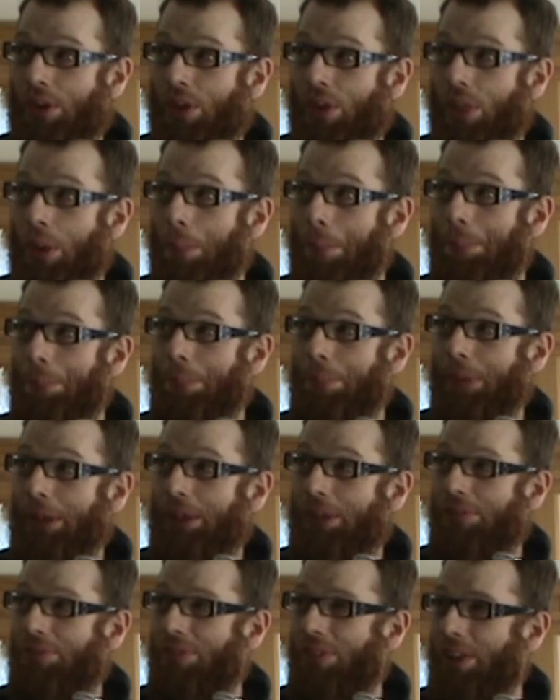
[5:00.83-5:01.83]
The
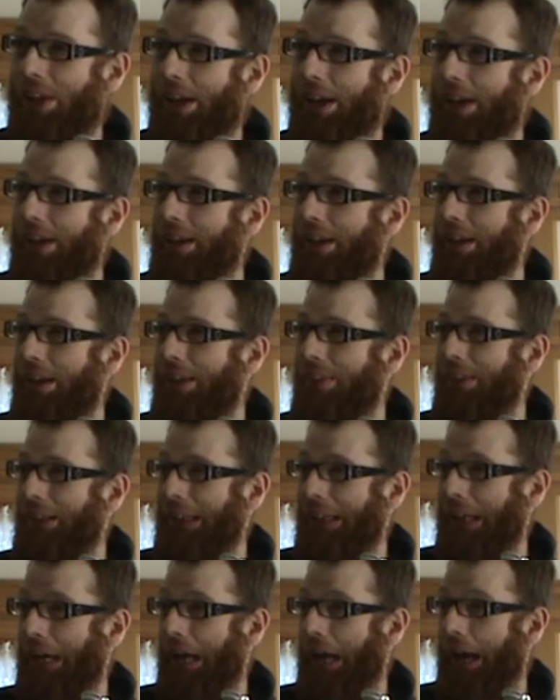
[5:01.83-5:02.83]
B flat and
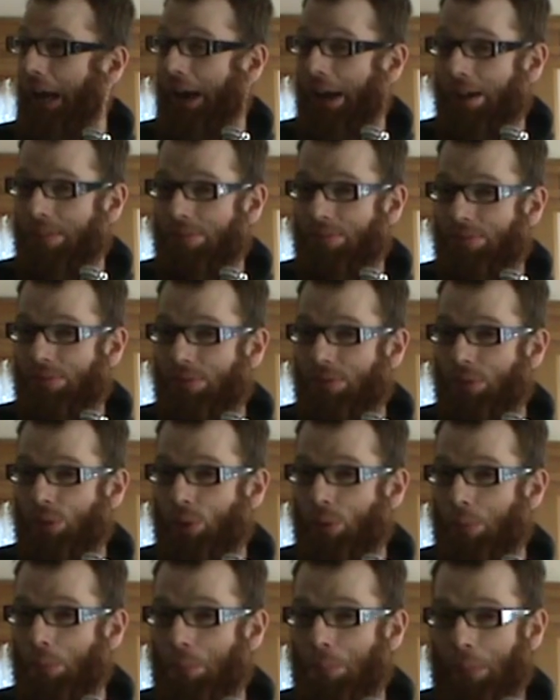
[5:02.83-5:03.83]
the F
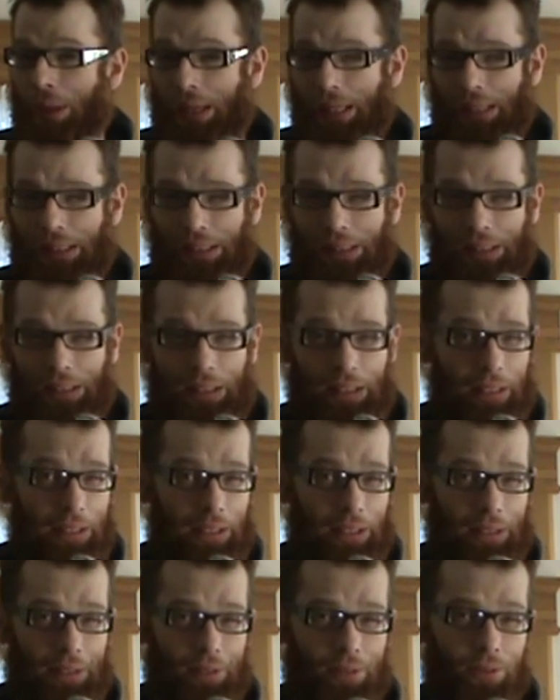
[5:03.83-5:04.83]
may
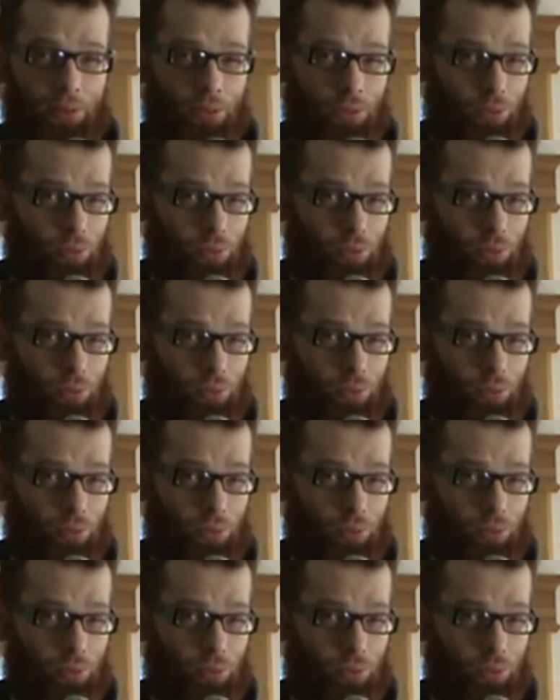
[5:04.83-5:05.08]
need